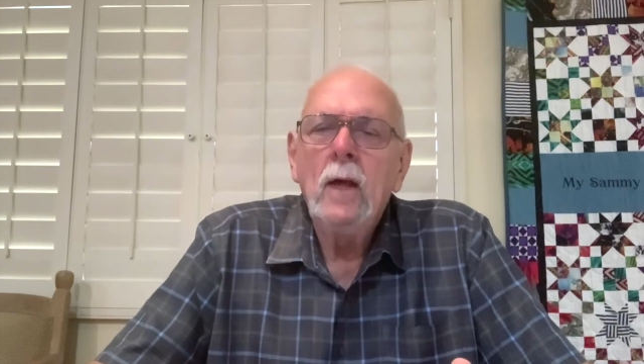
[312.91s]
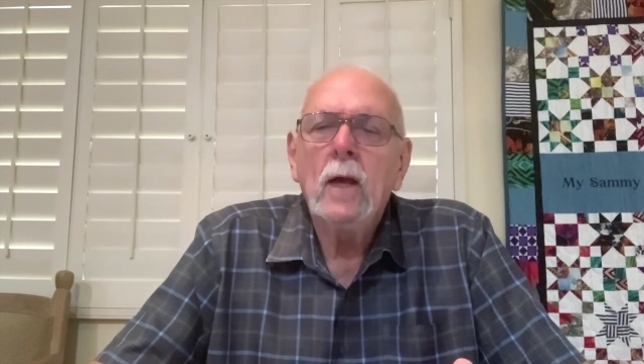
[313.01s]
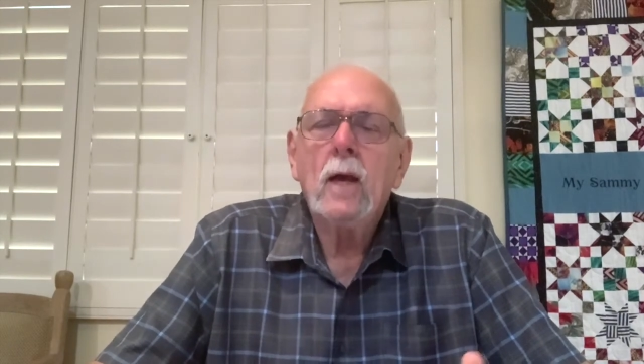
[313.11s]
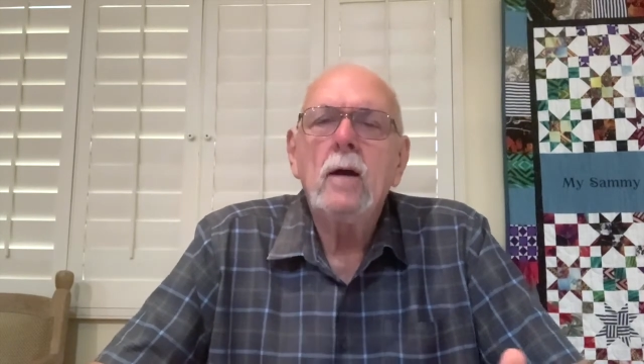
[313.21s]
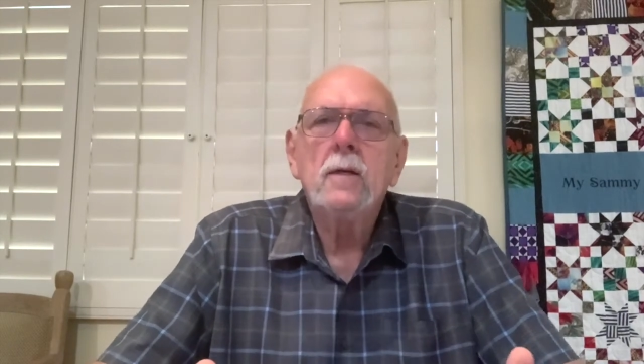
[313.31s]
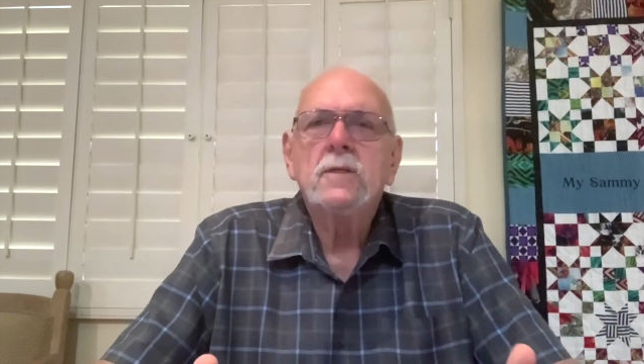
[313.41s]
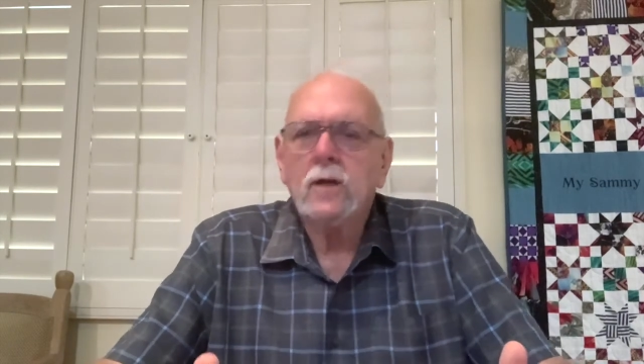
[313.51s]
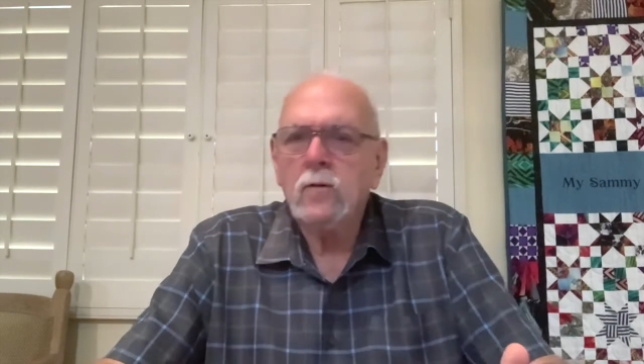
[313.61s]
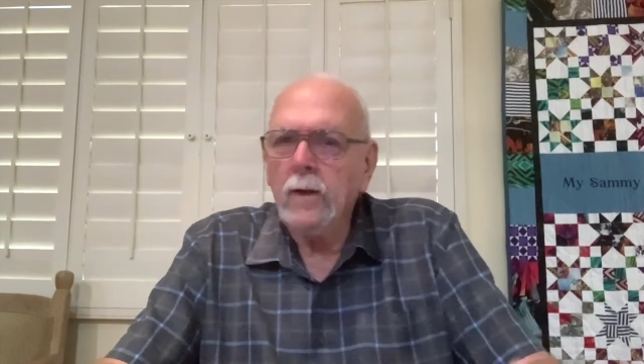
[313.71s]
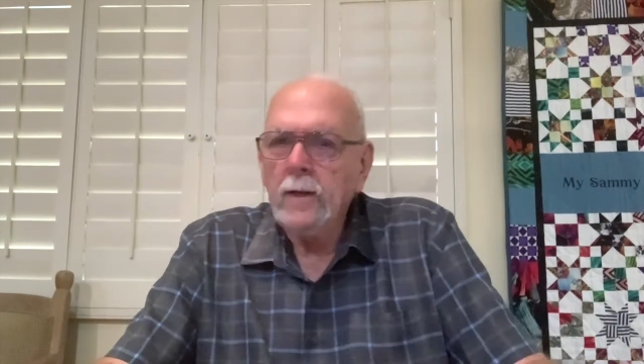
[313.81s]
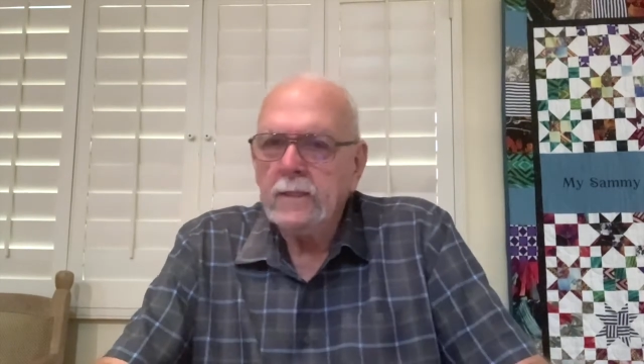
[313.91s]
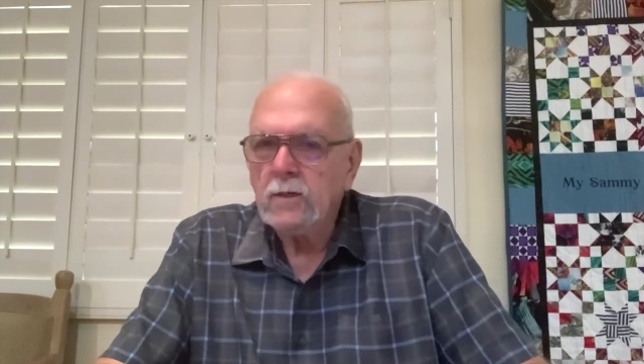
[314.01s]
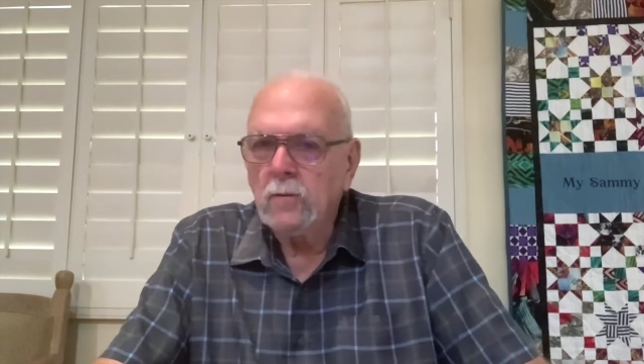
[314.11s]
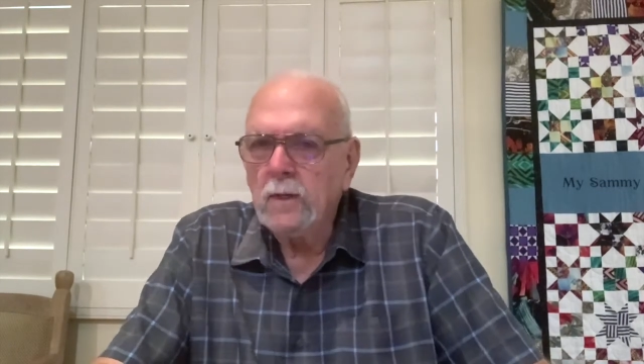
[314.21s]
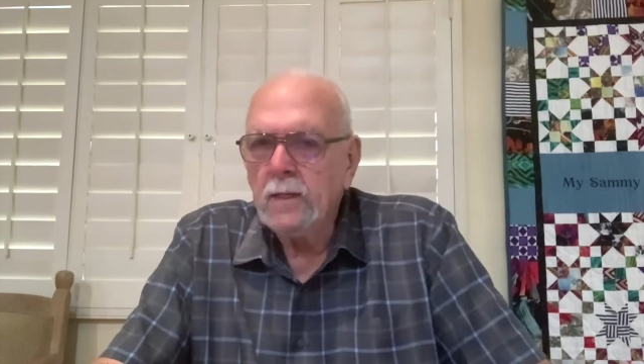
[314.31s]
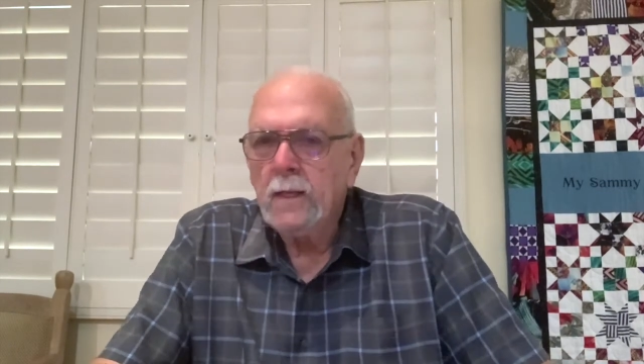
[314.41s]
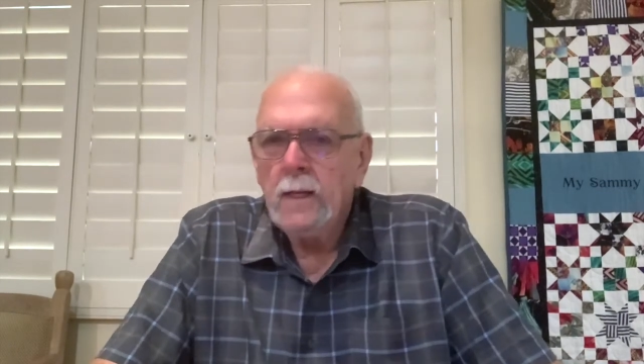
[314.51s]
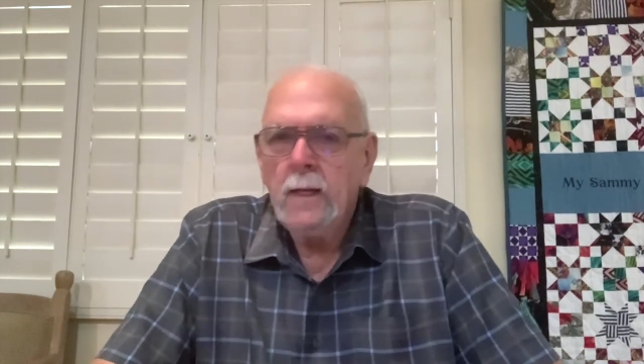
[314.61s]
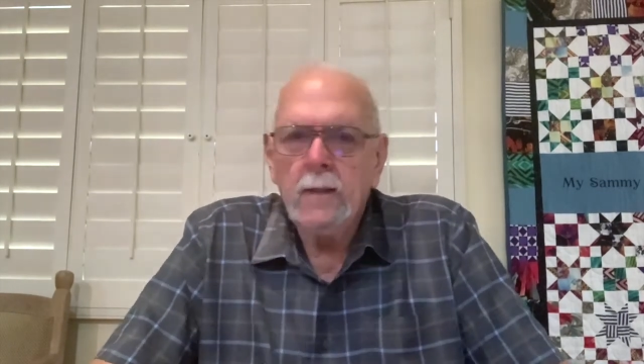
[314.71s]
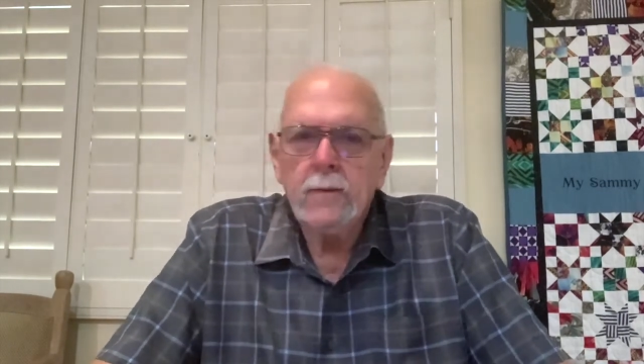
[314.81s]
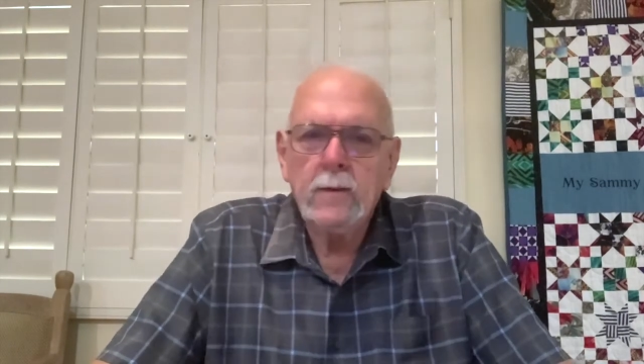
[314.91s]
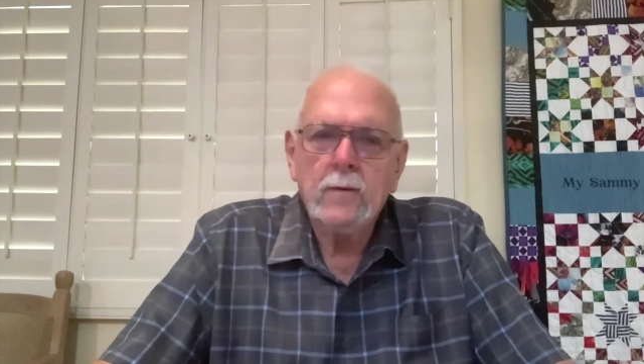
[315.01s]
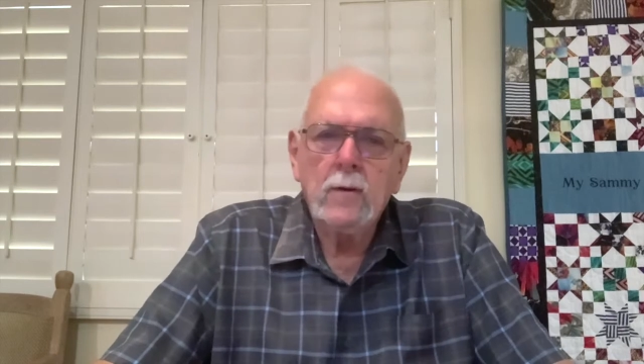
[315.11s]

Consequently, so what The